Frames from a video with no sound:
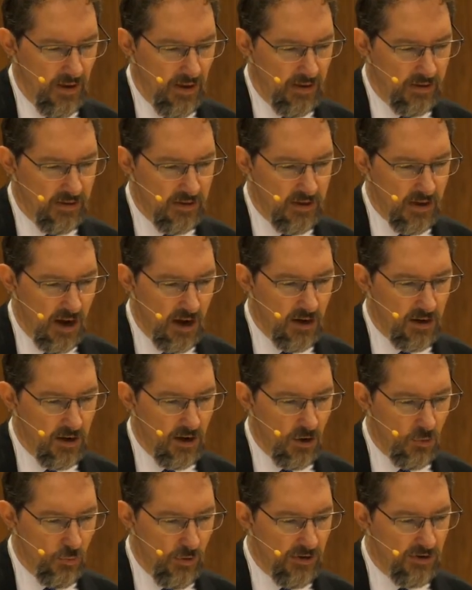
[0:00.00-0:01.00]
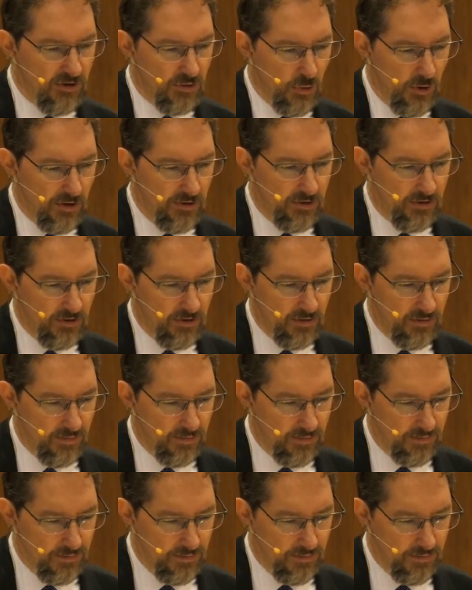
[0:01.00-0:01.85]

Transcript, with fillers: It's not a resource.